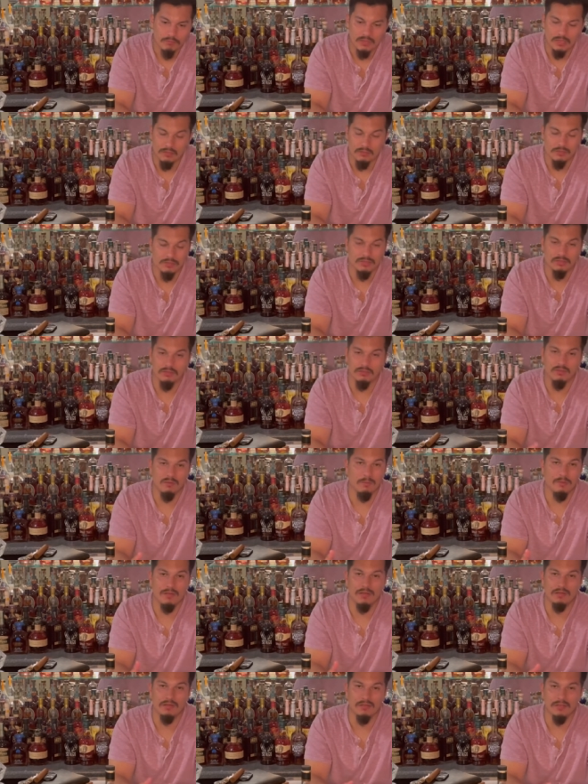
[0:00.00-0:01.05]
Just a little
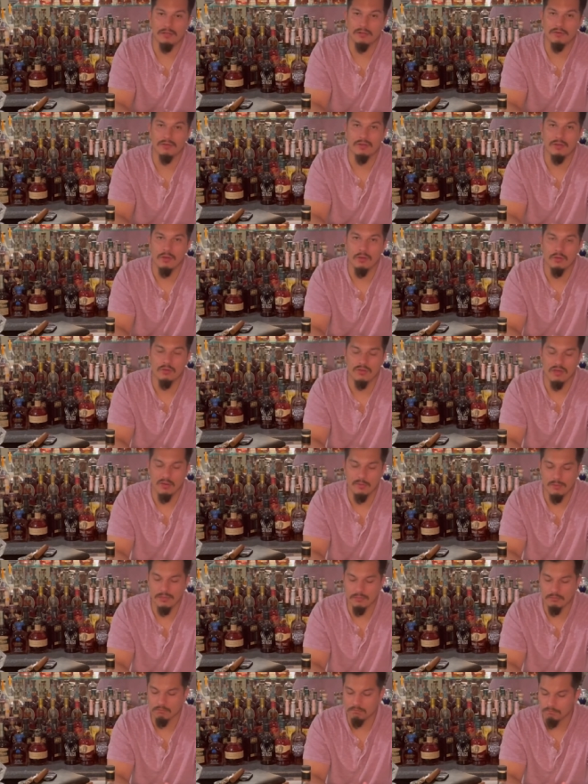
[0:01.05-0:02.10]
bit of lingering oak, I
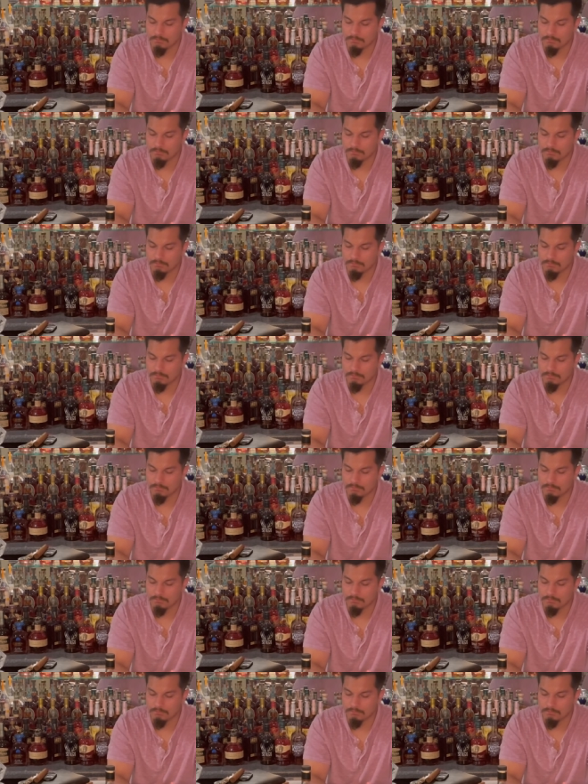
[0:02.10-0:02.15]
mean.